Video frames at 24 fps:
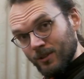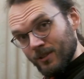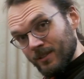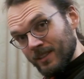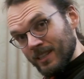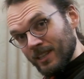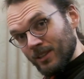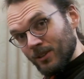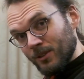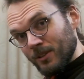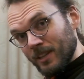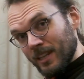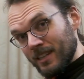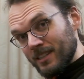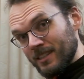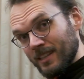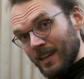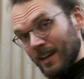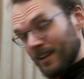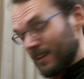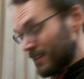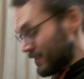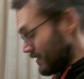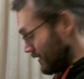needle, that
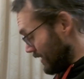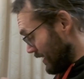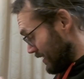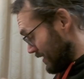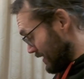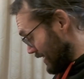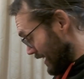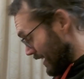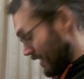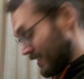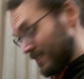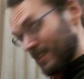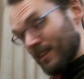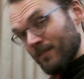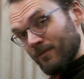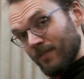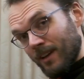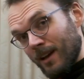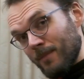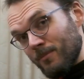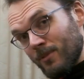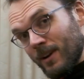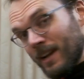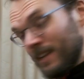stylus that
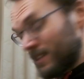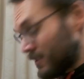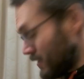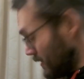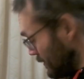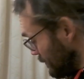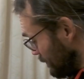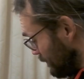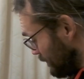vibrates.